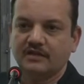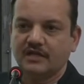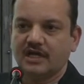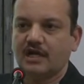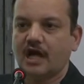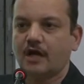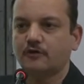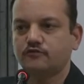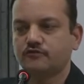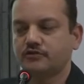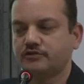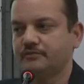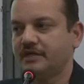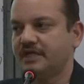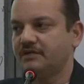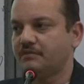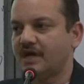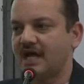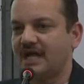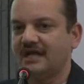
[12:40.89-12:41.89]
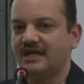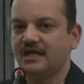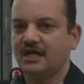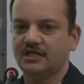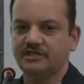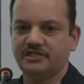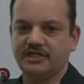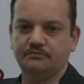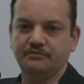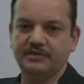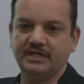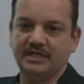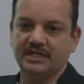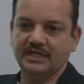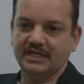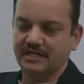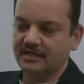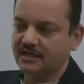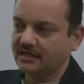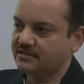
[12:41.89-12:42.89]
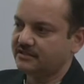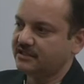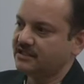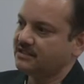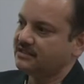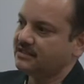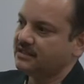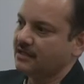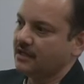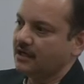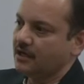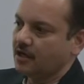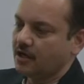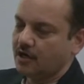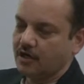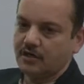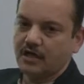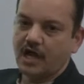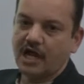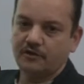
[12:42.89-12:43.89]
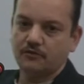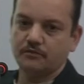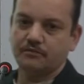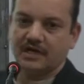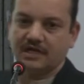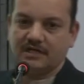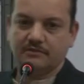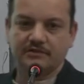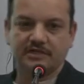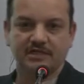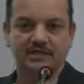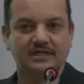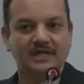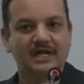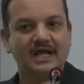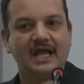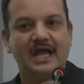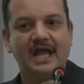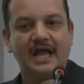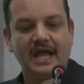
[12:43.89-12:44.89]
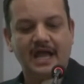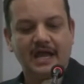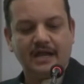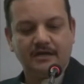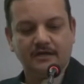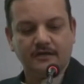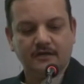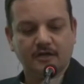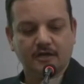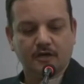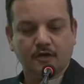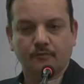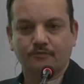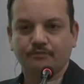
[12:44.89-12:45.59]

That house was made by J P Industries Hydropower Limited. And